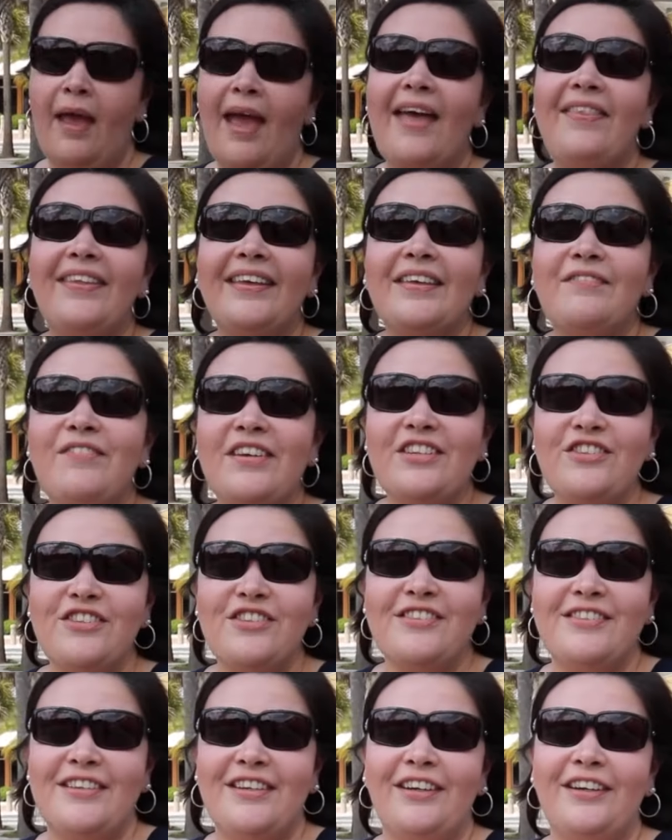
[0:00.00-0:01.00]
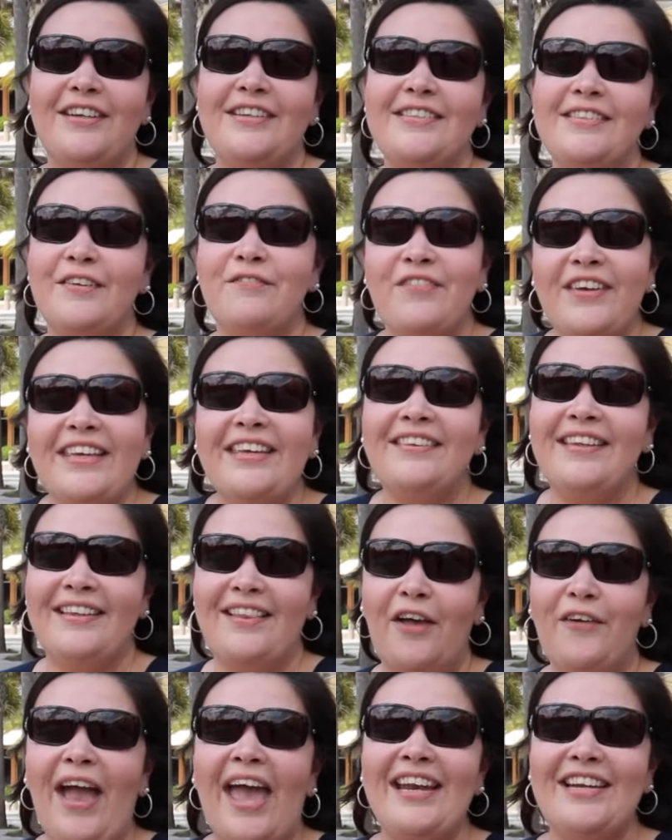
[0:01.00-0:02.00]
And the convention center is conveniently
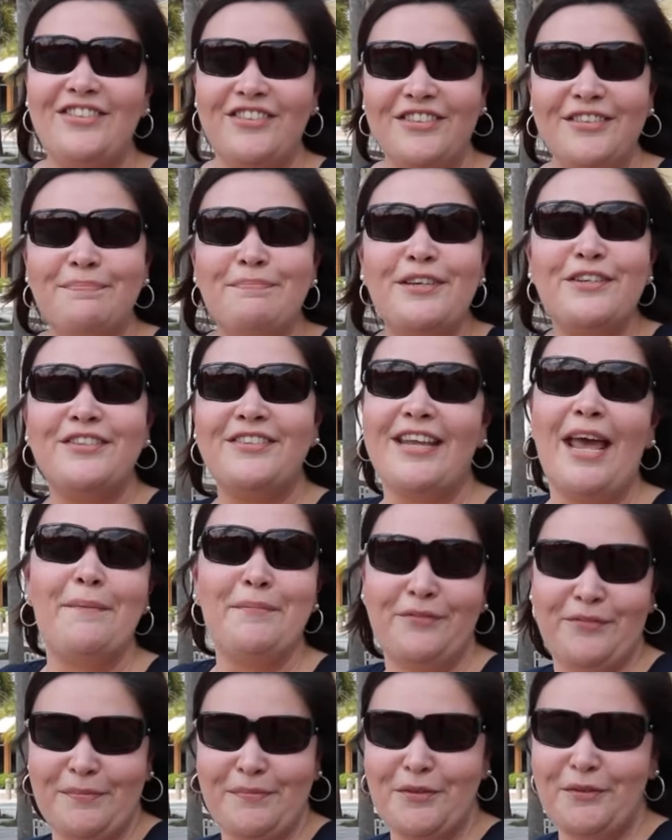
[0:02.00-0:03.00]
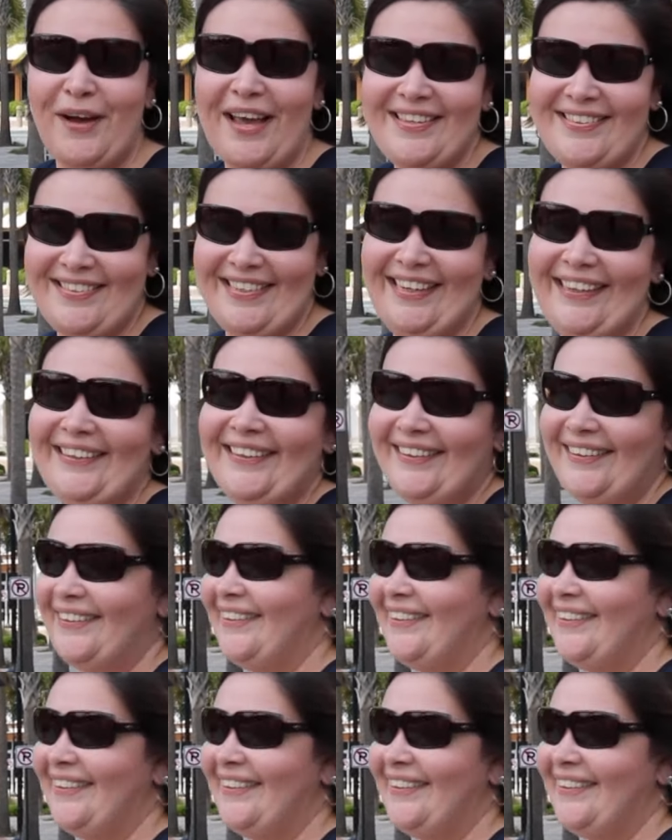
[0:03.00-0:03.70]
located just mere steps from the West End.